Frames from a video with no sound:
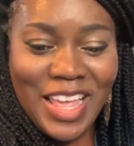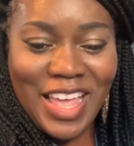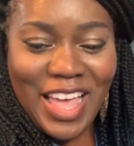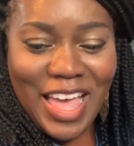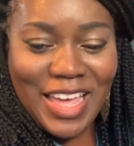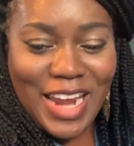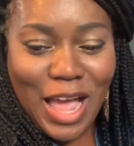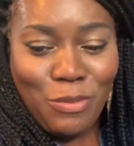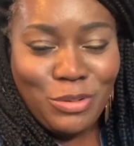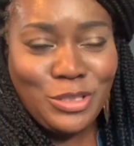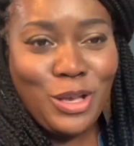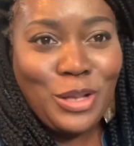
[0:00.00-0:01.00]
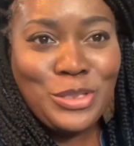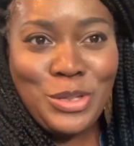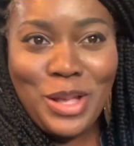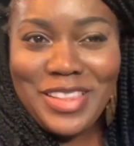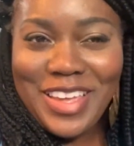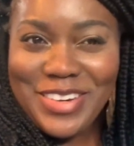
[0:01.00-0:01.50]
And I will talk
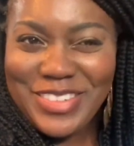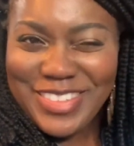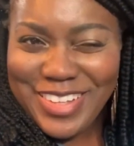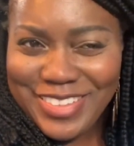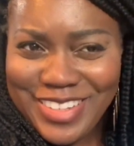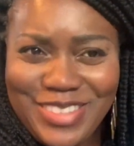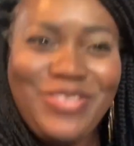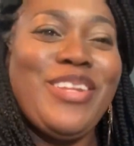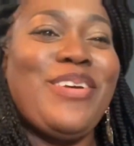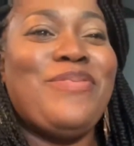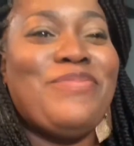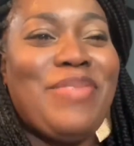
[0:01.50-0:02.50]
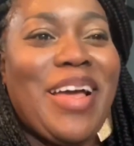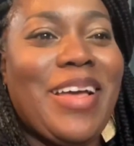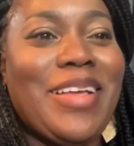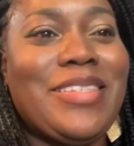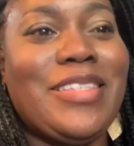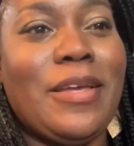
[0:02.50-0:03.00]
to y'all later. See y'all next video. Bye
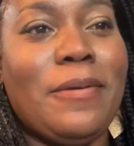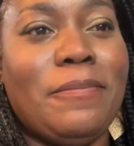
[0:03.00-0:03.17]
guys.